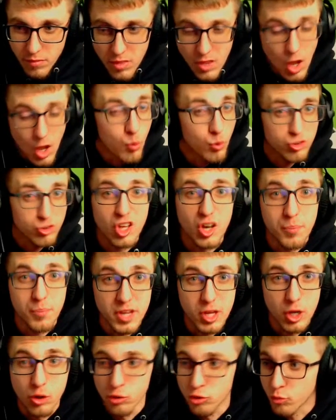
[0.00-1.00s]
which is going to be
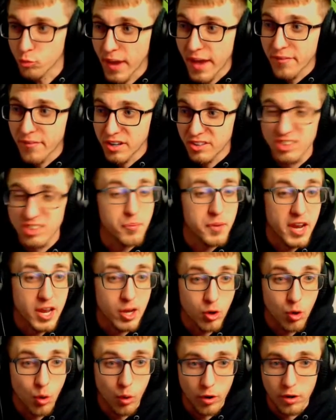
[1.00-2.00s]
huge. We have an Intimidate
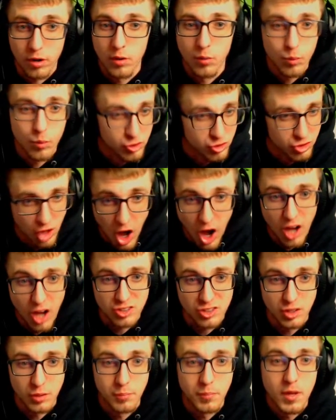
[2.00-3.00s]
core, which is
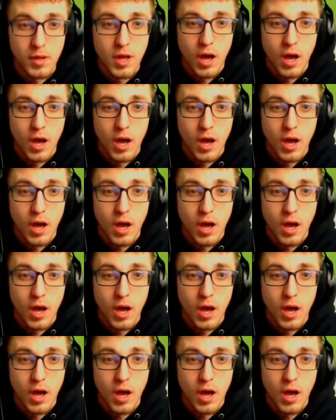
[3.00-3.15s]
awesome.